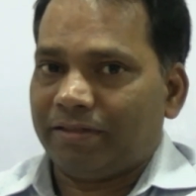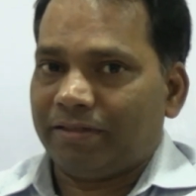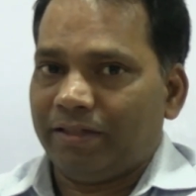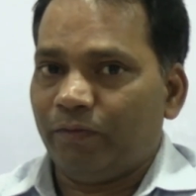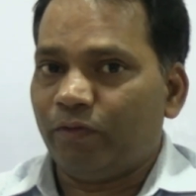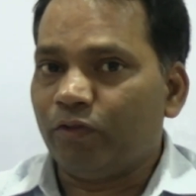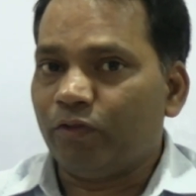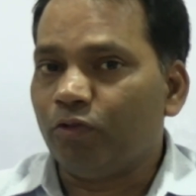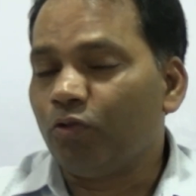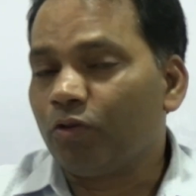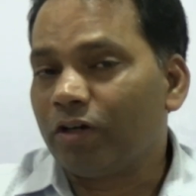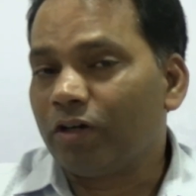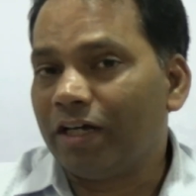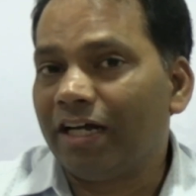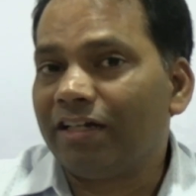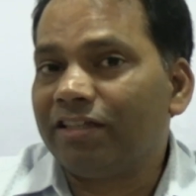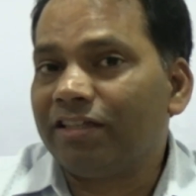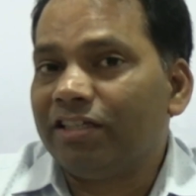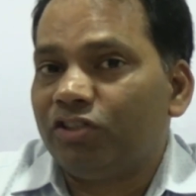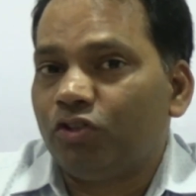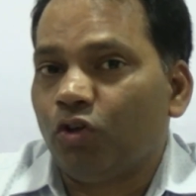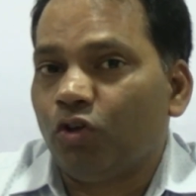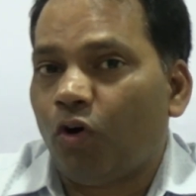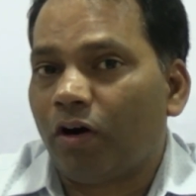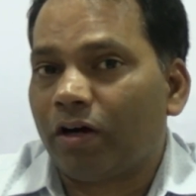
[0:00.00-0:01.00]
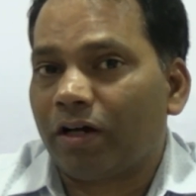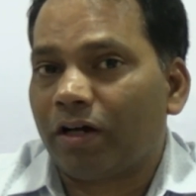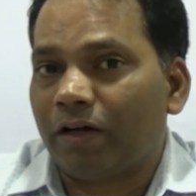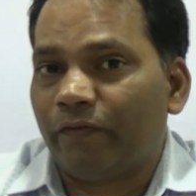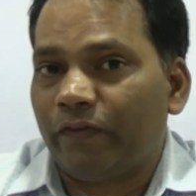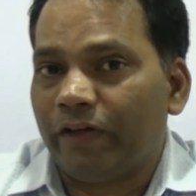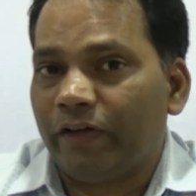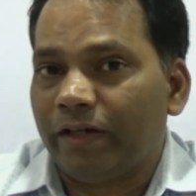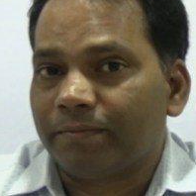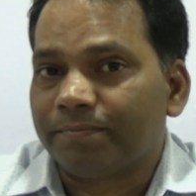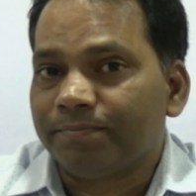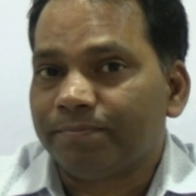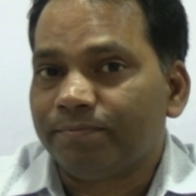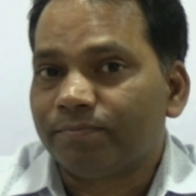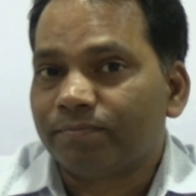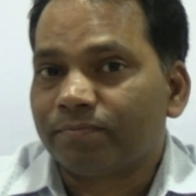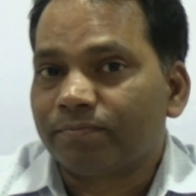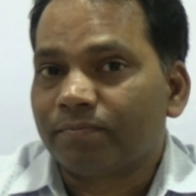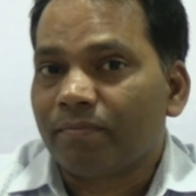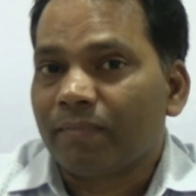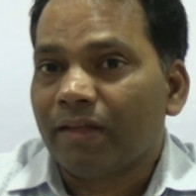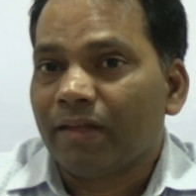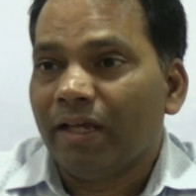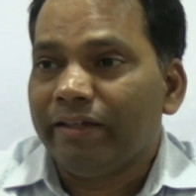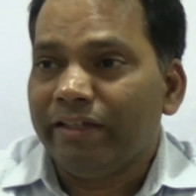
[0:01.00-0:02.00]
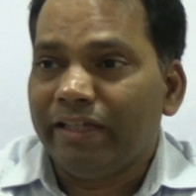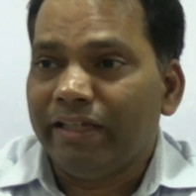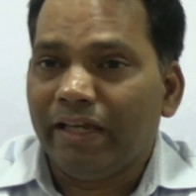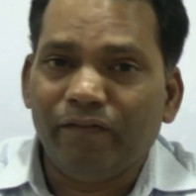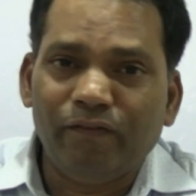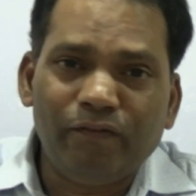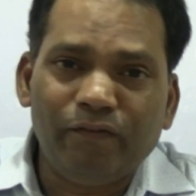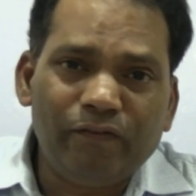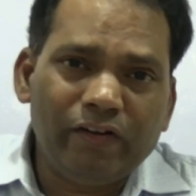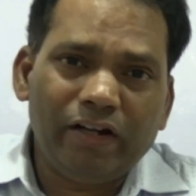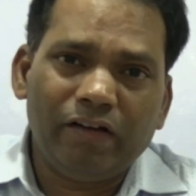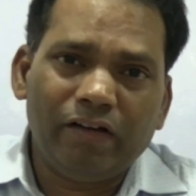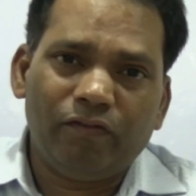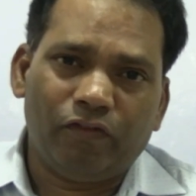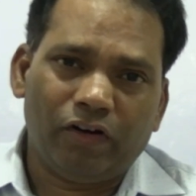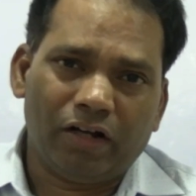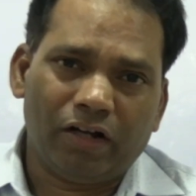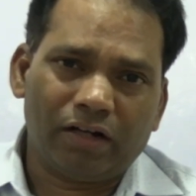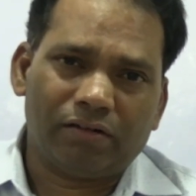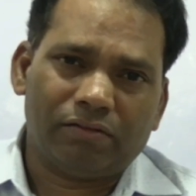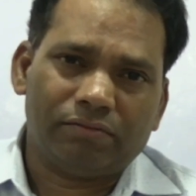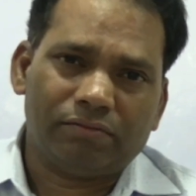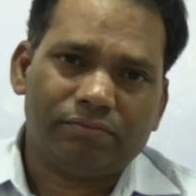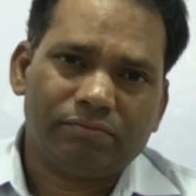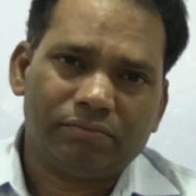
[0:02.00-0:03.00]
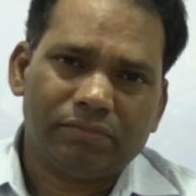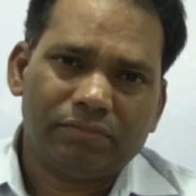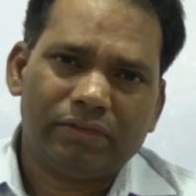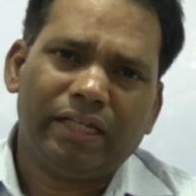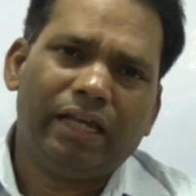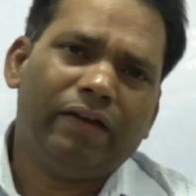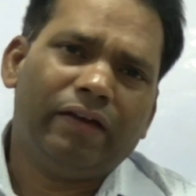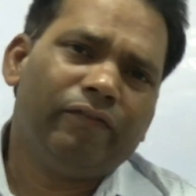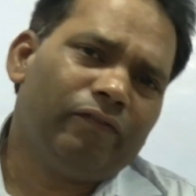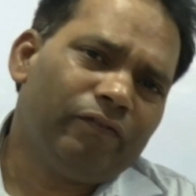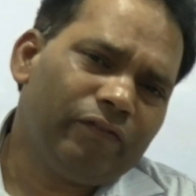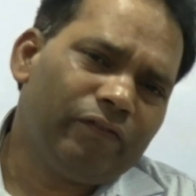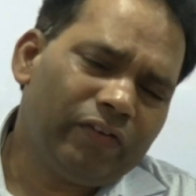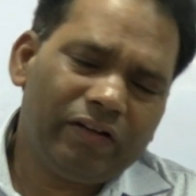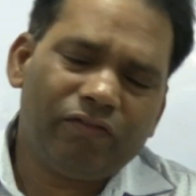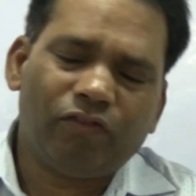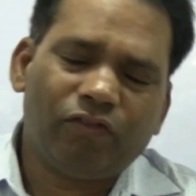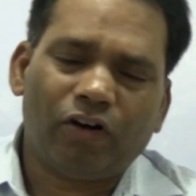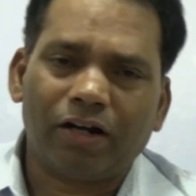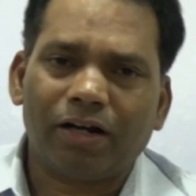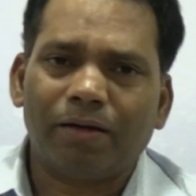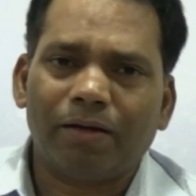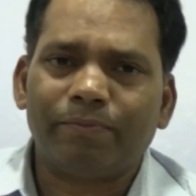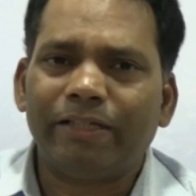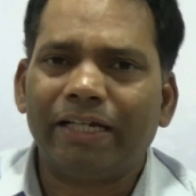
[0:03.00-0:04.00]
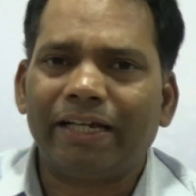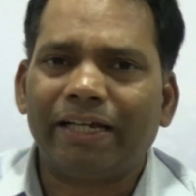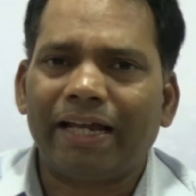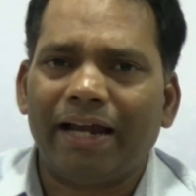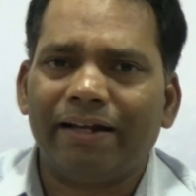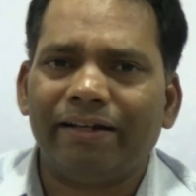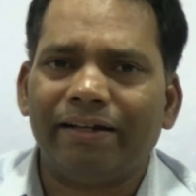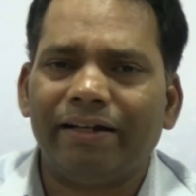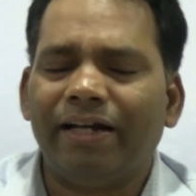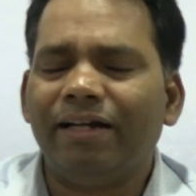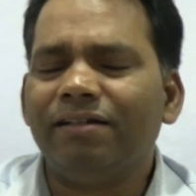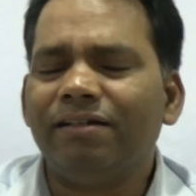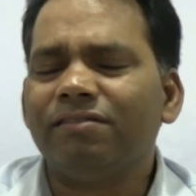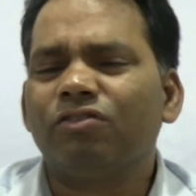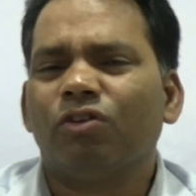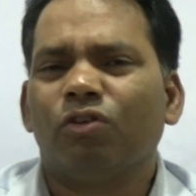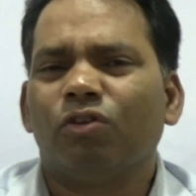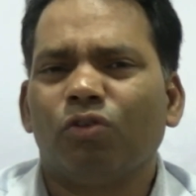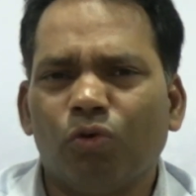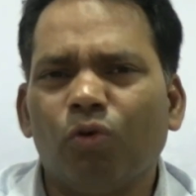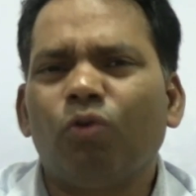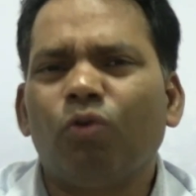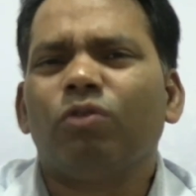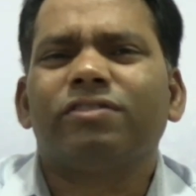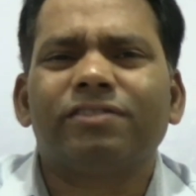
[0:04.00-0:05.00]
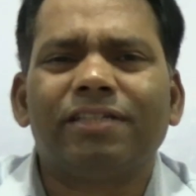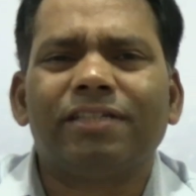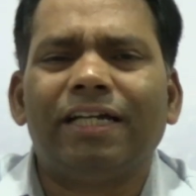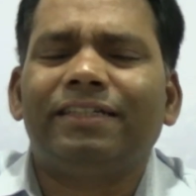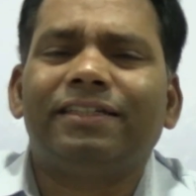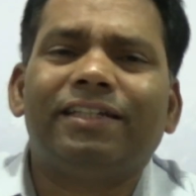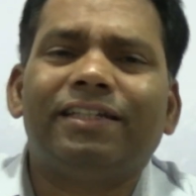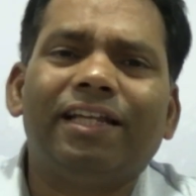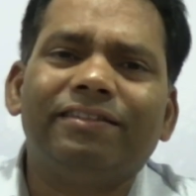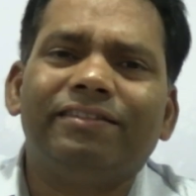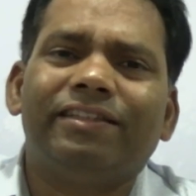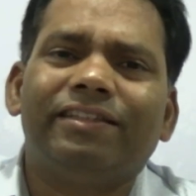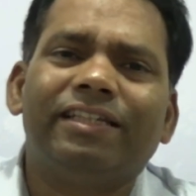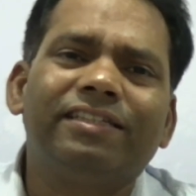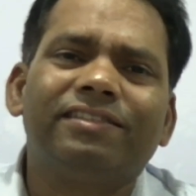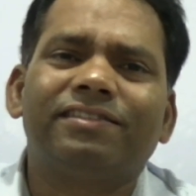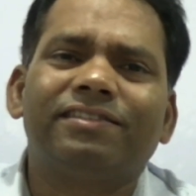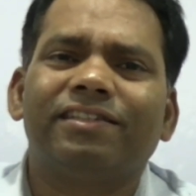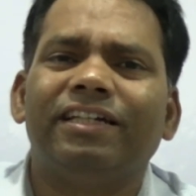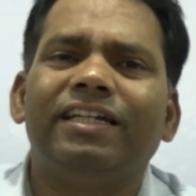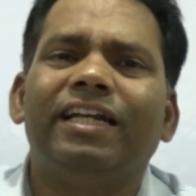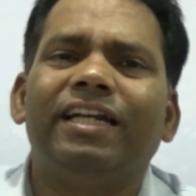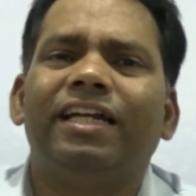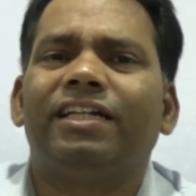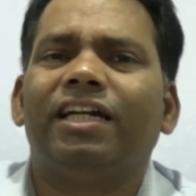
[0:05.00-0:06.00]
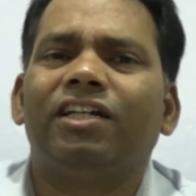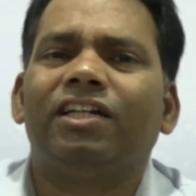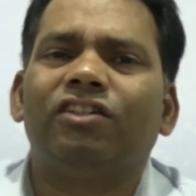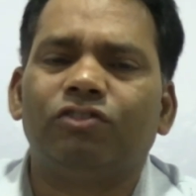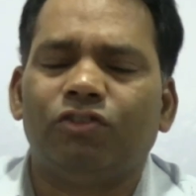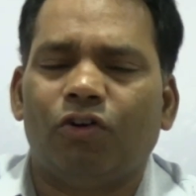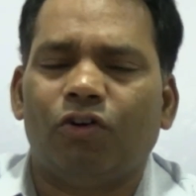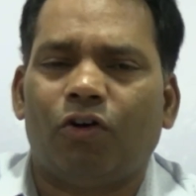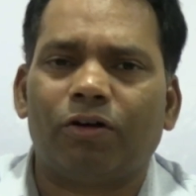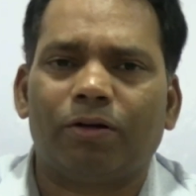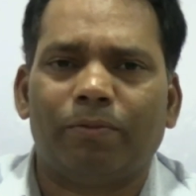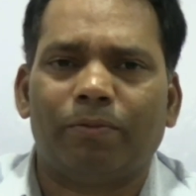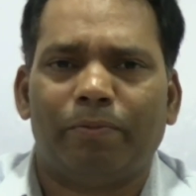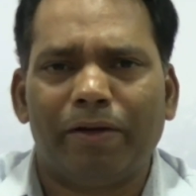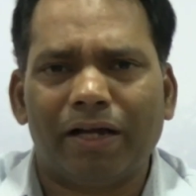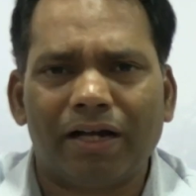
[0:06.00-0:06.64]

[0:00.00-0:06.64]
If you look at the geography, every one of the candidates knows certain things related to geography,